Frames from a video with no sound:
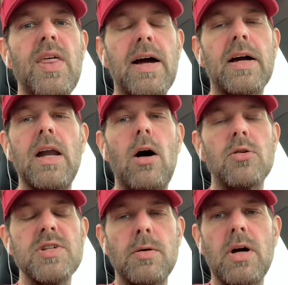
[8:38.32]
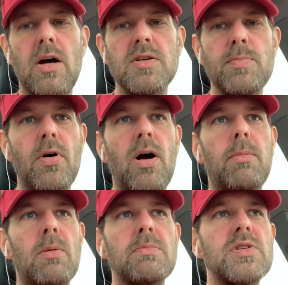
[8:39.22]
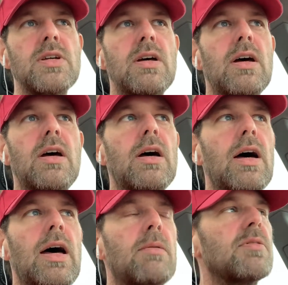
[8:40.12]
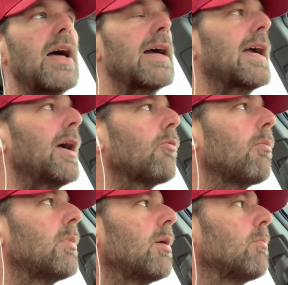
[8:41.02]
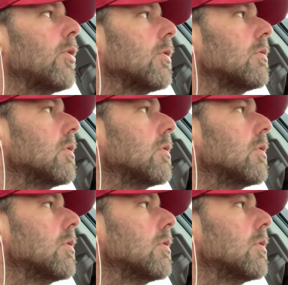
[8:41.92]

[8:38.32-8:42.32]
could also cause problems. And I can't remember